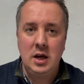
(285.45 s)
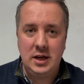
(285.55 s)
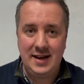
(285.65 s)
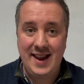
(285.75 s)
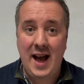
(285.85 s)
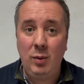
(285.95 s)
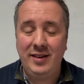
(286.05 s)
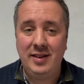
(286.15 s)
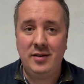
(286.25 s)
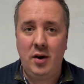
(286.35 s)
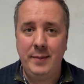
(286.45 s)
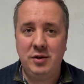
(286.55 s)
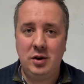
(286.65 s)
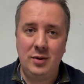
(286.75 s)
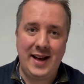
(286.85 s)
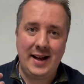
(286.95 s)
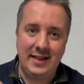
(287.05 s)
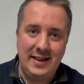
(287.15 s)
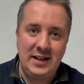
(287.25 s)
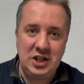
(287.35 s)
Now is the time to do
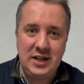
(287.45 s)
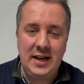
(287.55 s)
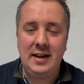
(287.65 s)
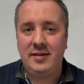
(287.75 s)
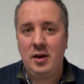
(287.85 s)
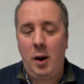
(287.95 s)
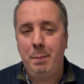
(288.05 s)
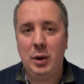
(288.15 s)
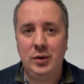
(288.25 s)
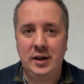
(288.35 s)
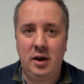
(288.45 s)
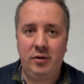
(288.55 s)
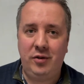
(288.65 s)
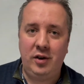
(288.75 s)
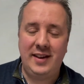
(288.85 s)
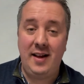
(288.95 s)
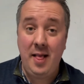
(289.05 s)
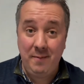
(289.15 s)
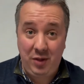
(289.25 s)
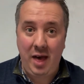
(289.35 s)
that. This year, start building
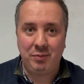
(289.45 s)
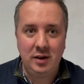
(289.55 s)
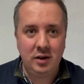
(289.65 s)
those